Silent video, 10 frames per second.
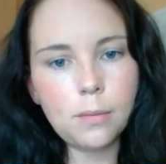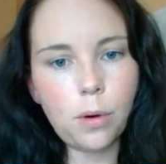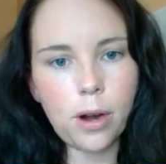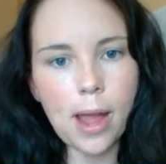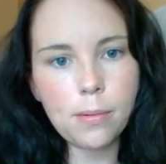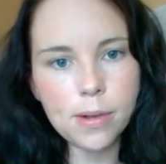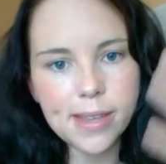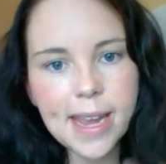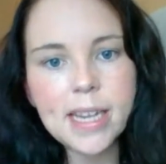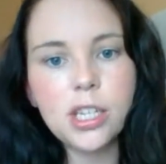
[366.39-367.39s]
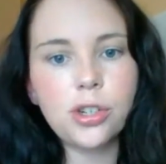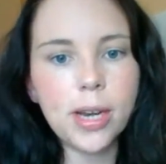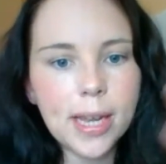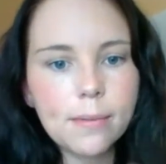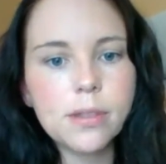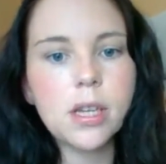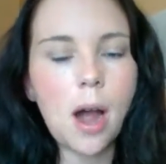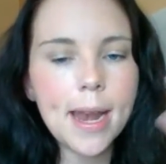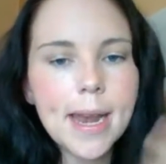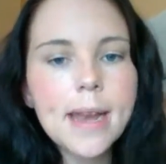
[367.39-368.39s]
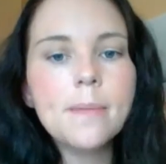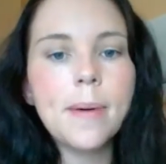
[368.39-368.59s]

What I was eating and drinking was going in,